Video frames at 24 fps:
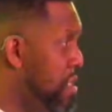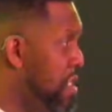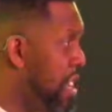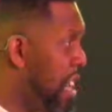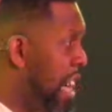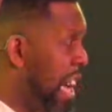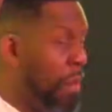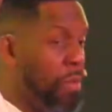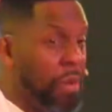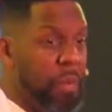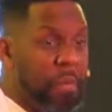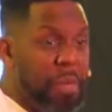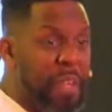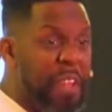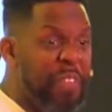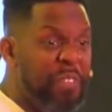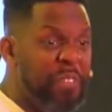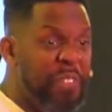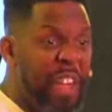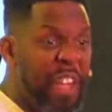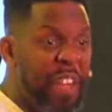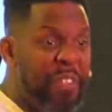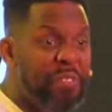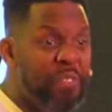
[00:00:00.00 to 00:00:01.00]
I'm gonna be
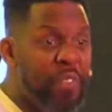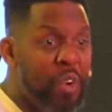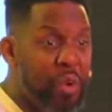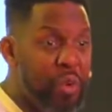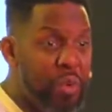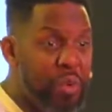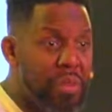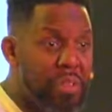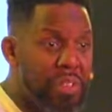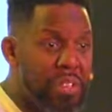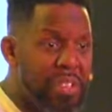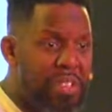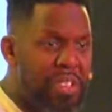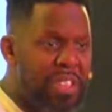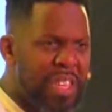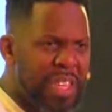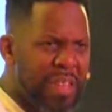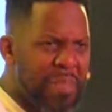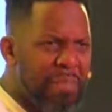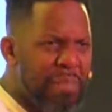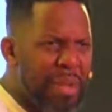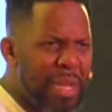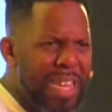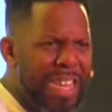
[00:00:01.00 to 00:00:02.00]
faithful in
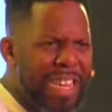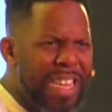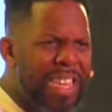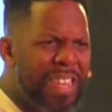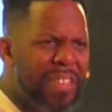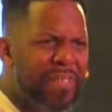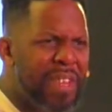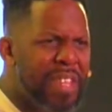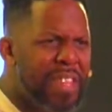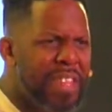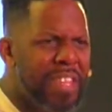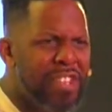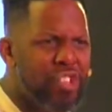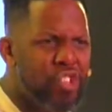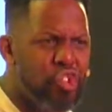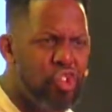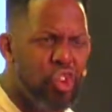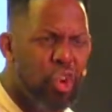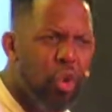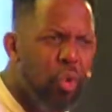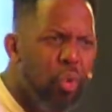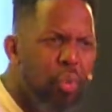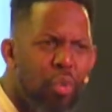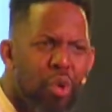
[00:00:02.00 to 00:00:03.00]
believing that
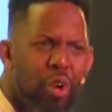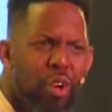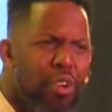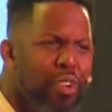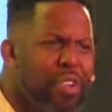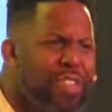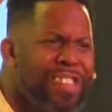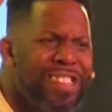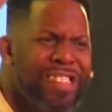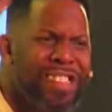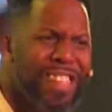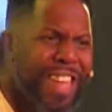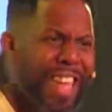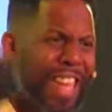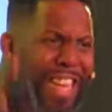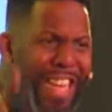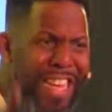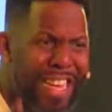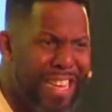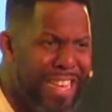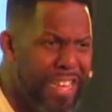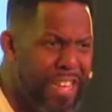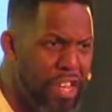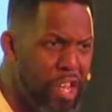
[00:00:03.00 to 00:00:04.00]
your word said.